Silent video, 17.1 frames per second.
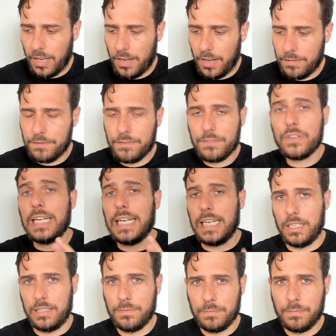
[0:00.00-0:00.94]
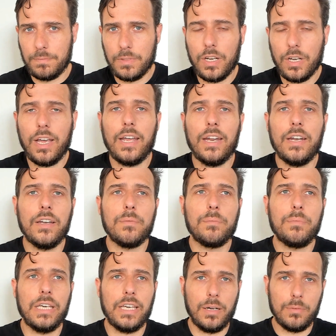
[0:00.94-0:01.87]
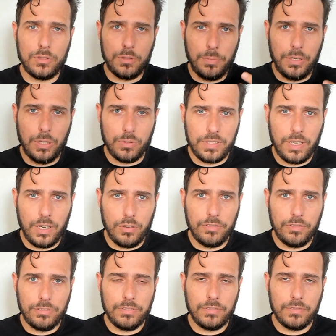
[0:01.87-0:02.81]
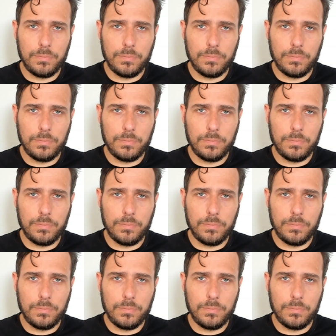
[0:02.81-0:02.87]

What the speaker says: free in being able to be yourself.